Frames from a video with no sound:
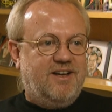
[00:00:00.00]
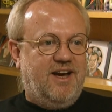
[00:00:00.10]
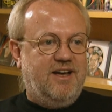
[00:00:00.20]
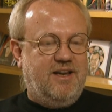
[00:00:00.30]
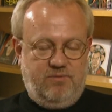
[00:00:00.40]

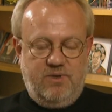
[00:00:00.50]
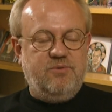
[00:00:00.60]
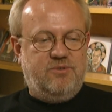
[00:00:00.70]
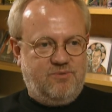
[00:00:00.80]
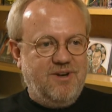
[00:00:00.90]
And he
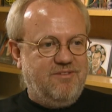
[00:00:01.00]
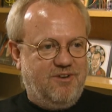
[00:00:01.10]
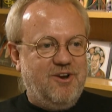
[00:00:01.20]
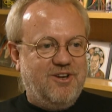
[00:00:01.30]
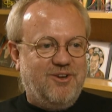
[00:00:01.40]
was really
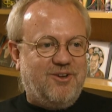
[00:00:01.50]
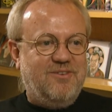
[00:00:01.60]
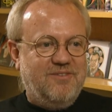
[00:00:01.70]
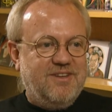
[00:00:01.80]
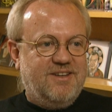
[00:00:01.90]
very good.
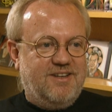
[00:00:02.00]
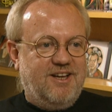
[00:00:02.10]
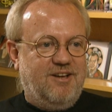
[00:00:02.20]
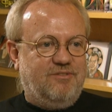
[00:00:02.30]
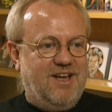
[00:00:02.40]

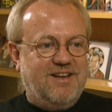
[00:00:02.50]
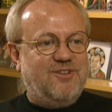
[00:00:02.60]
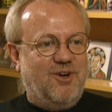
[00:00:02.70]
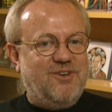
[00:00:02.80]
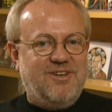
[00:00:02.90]
If he hadn't
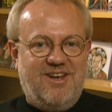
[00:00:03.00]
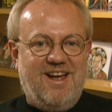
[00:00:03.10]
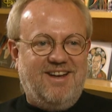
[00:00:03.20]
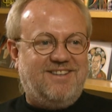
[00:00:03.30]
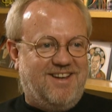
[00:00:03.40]
gotten into
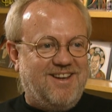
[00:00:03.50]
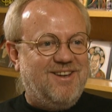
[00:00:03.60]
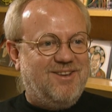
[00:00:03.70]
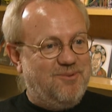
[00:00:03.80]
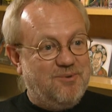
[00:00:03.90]
acting,
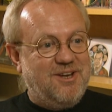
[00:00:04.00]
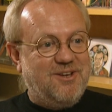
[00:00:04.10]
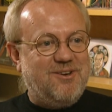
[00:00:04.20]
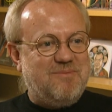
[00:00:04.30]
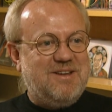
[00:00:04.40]
he really
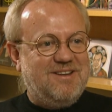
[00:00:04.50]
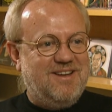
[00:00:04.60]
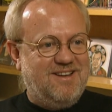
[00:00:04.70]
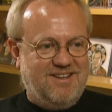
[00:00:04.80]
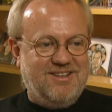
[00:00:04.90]
could have been
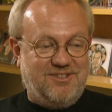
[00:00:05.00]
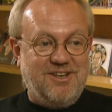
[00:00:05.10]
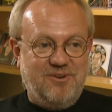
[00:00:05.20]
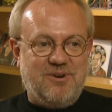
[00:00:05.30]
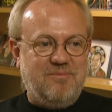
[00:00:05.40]
a
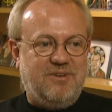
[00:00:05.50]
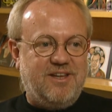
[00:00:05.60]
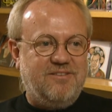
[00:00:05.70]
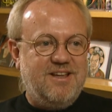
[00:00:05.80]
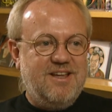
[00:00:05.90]
singer, I
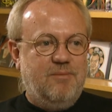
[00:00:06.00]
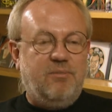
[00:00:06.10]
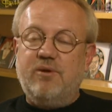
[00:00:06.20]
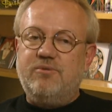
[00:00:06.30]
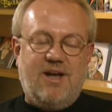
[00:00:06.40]
believe.
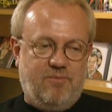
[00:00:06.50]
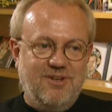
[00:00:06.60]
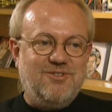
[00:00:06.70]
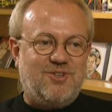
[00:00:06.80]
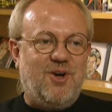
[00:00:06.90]
But it was that
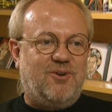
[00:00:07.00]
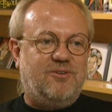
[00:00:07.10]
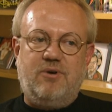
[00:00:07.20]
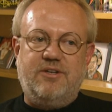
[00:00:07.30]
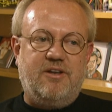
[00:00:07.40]
one song,
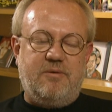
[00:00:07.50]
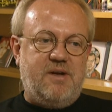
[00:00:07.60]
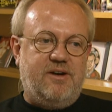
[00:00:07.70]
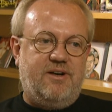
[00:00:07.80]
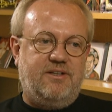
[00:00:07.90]

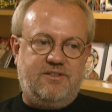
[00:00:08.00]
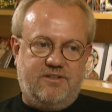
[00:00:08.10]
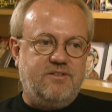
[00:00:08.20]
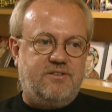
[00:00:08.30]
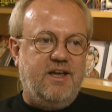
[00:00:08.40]
Guantanamera, and to
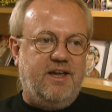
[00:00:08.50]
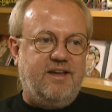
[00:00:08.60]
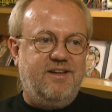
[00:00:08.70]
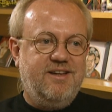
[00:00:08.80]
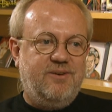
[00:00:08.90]
this
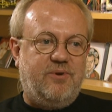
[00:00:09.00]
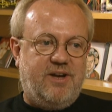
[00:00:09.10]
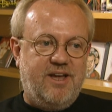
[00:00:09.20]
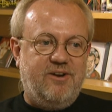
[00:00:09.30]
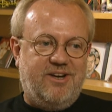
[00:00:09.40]
day, when
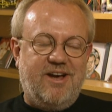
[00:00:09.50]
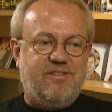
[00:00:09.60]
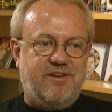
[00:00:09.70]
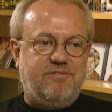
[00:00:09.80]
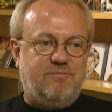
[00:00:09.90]
I hear it, I
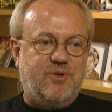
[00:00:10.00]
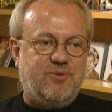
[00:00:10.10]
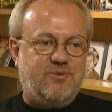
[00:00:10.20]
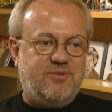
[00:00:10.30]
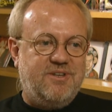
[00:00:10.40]
think of
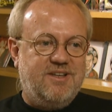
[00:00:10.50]
Bruce.